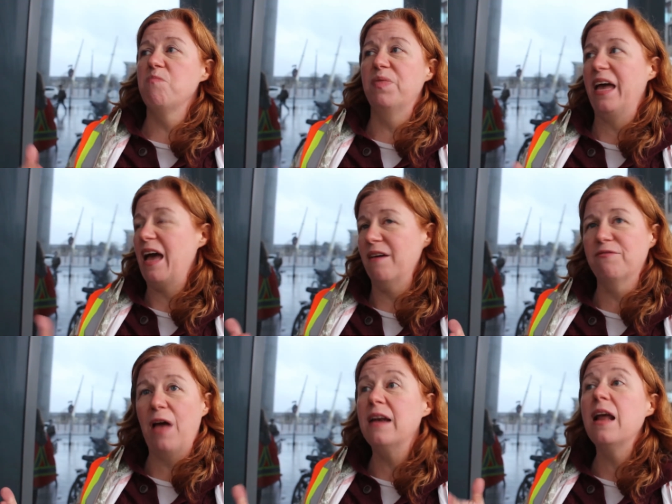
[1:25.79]
They
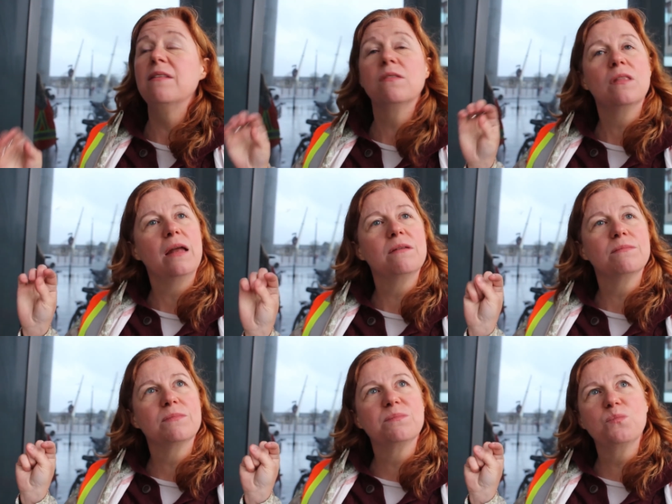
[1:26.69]
have, and
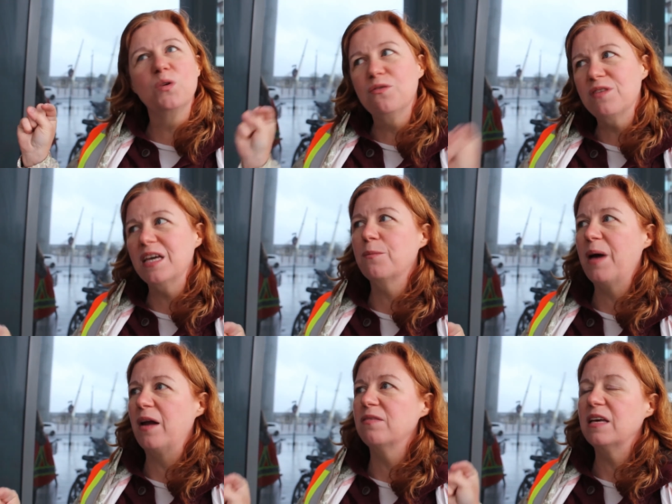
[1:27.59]
when you think
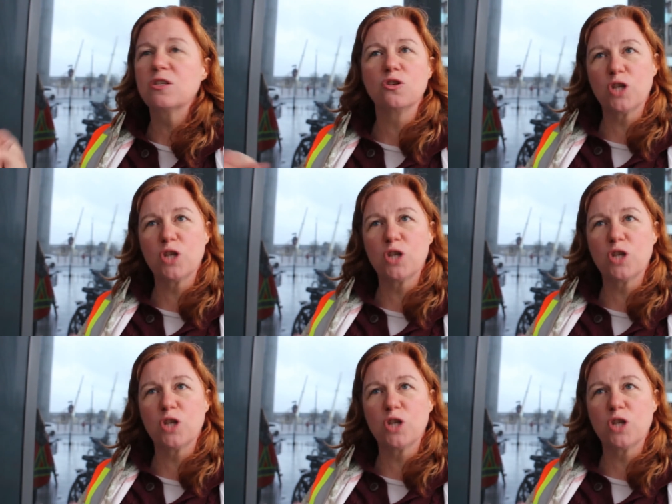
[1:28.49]
about it, these are